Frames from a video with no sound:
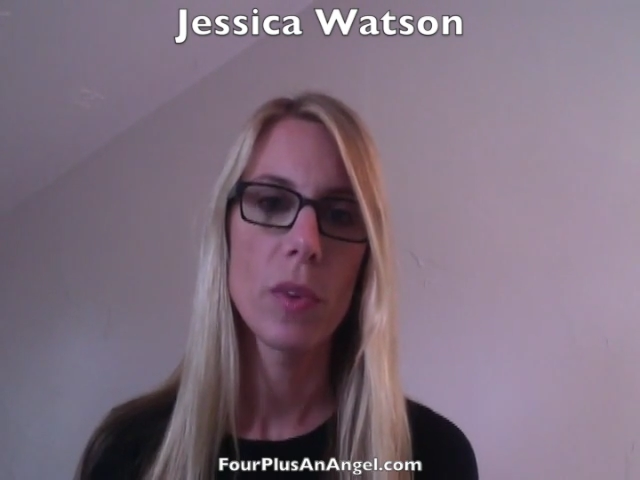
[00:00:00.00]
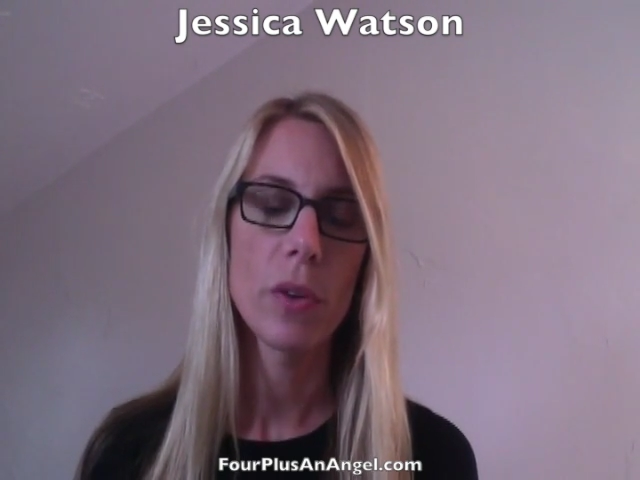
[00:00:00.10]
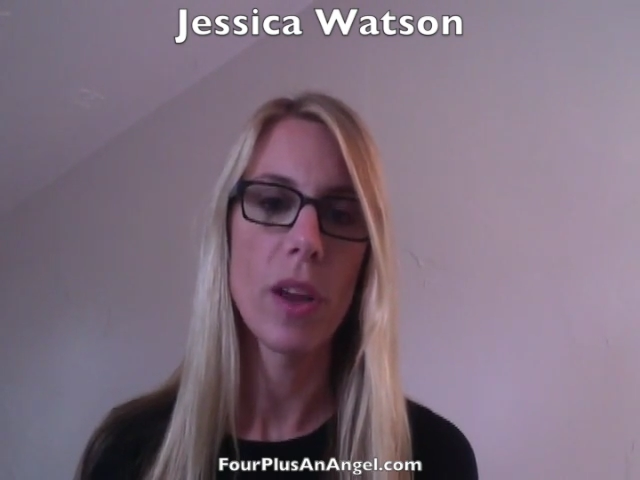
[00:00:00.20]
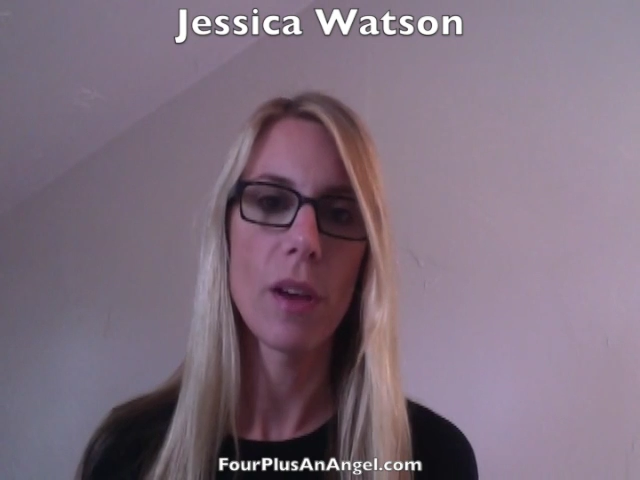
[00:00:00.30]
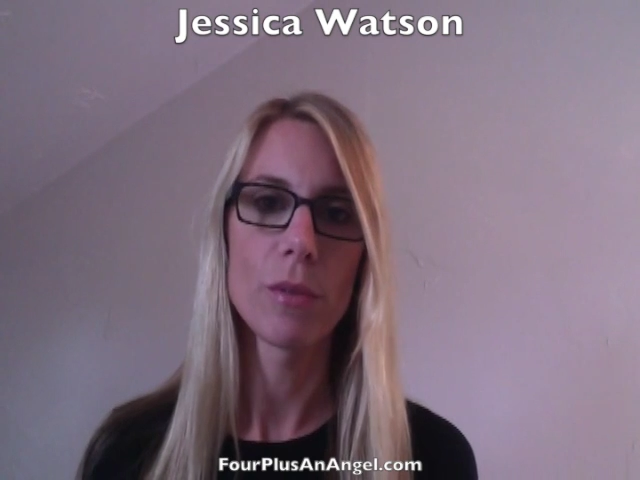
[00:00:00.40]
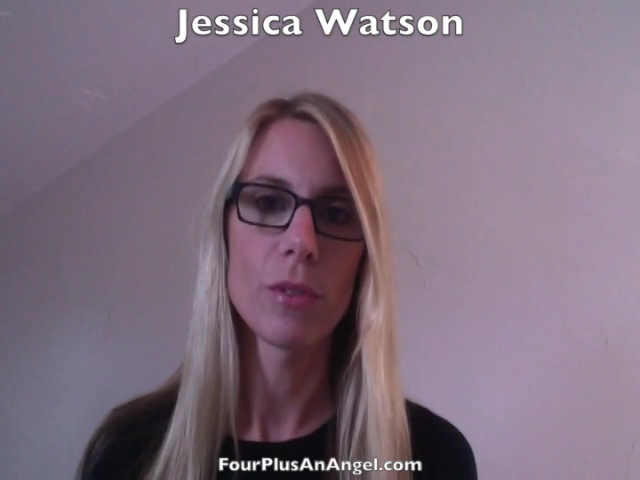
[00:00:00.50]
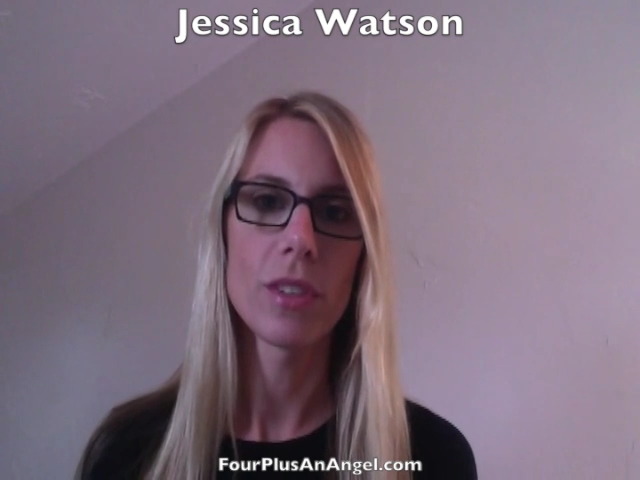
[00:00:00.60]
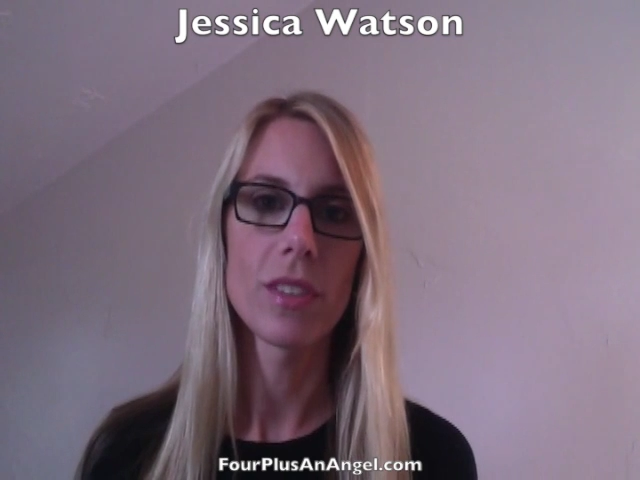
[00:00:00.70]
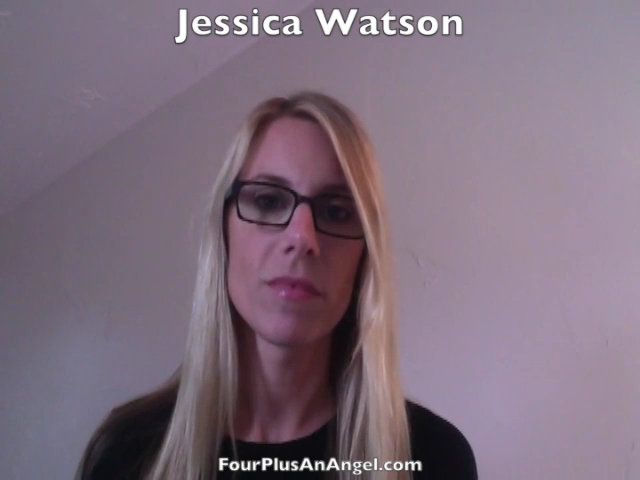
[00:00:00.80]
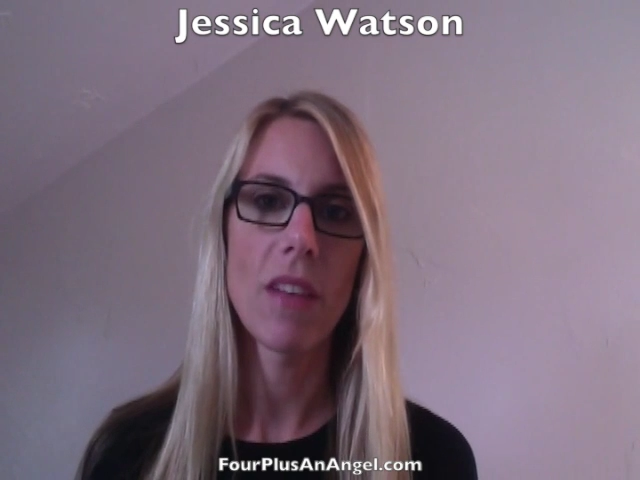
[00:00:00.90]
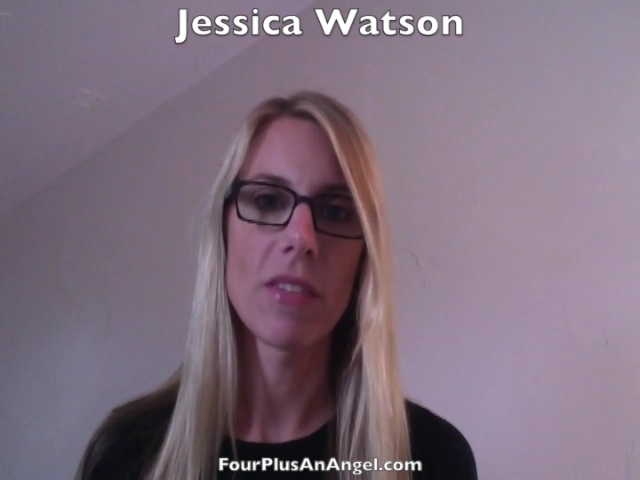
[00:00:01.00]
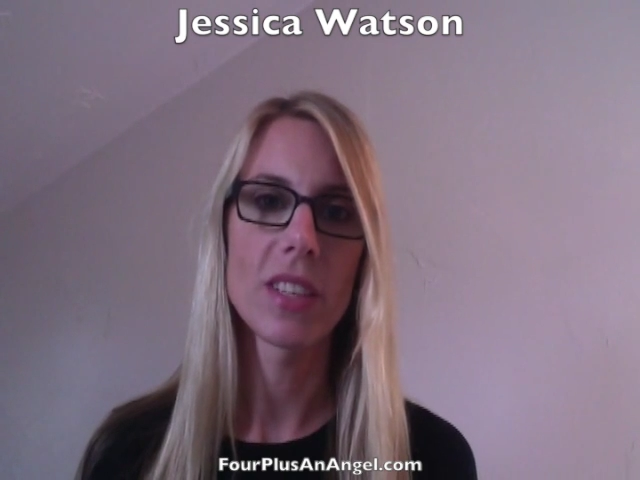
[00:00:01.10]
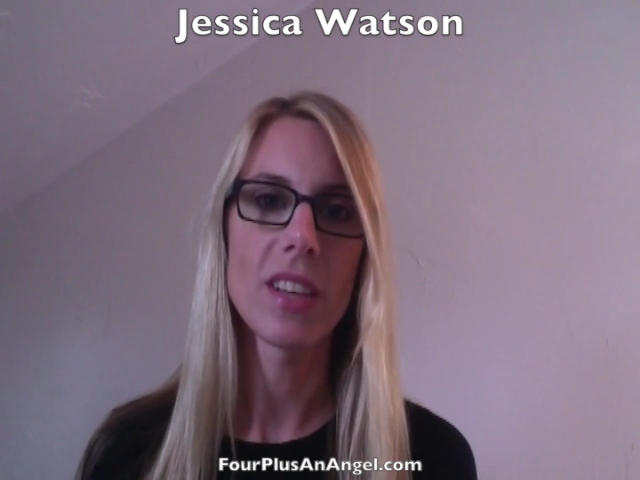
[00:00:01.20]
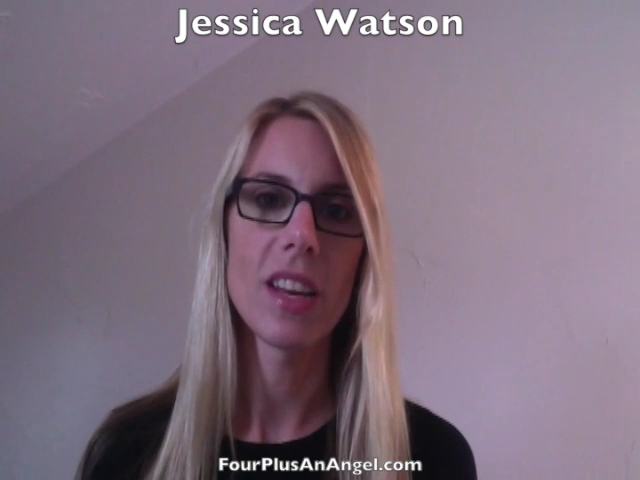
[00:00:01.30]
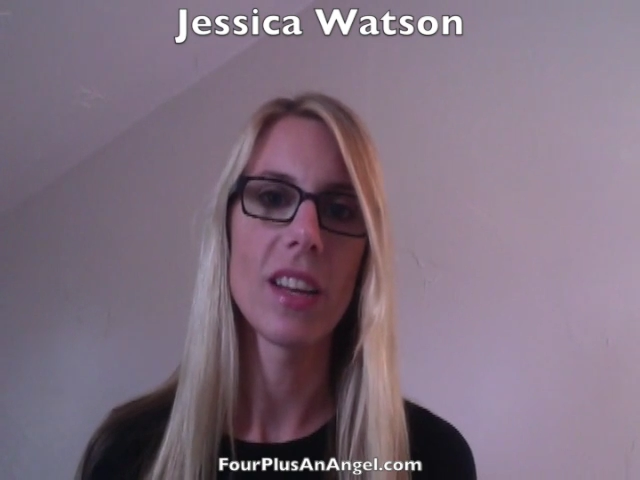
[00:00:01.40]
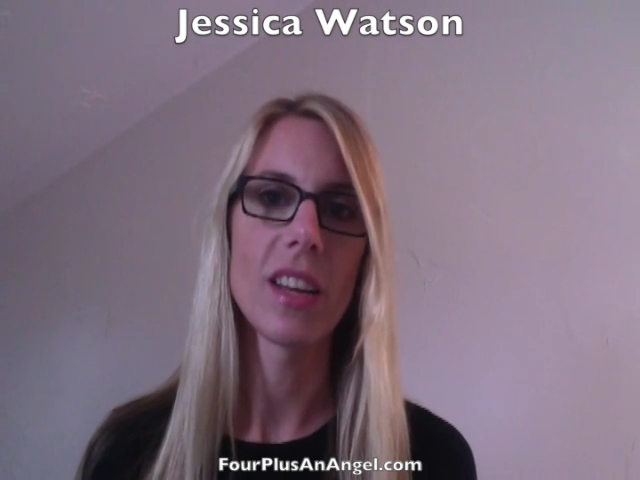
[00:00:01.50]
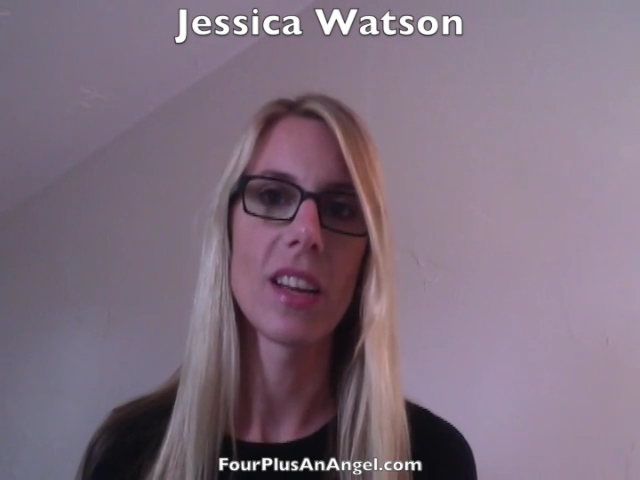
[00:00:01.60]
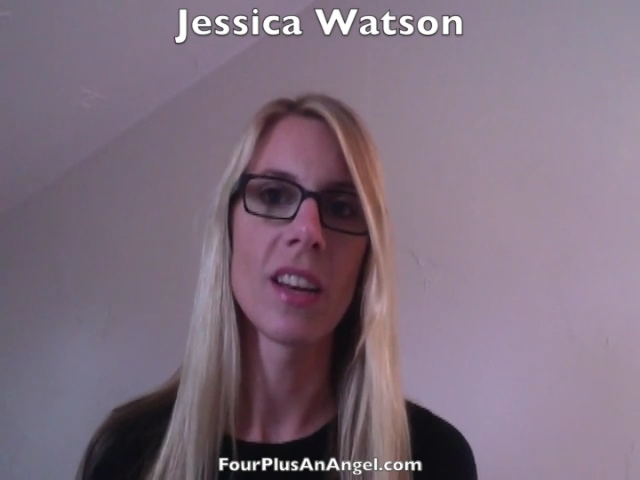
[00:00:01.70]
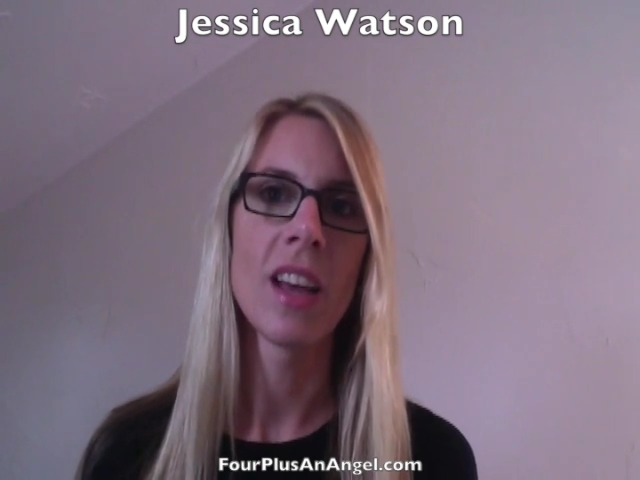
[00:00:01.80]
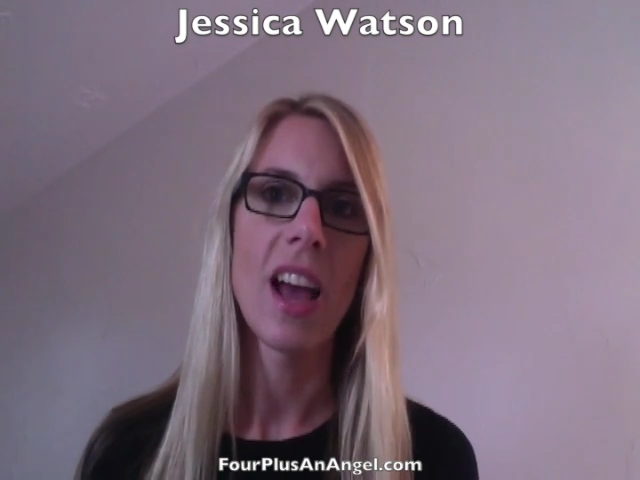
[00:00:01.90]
So yeah, it was just devastating, and